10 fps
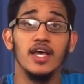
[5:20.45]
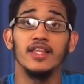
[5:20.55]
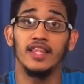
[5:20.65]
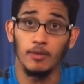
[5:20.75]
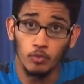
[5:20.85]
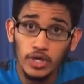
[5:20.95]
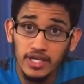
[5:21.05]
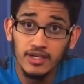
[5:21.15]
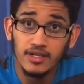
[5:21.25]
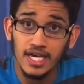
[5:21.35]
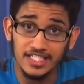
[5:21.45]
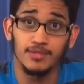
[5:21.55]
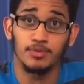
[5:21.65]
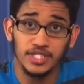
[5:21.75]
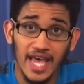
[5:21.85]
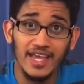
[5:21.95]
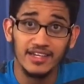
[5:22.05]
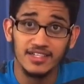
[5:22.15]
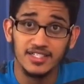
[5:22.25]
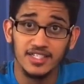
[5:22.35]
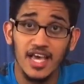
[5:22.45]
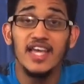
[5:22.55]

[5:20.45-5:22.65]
that we, as the protagonist,